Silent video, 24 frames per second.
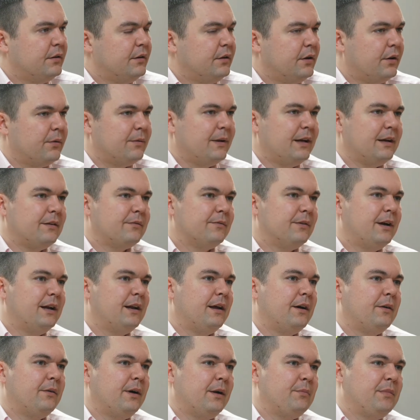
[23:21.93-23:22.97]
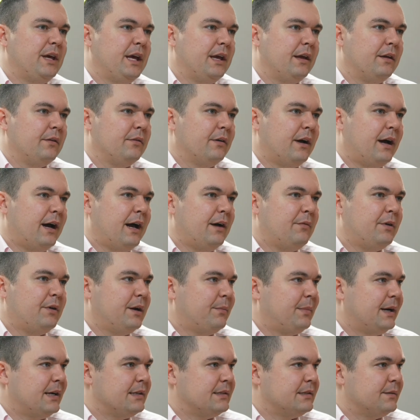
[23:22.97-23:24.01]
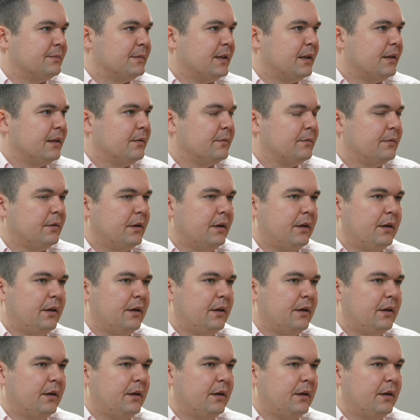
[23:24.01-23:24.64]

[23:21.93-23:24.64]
you know, like right now, me, I want to buy something.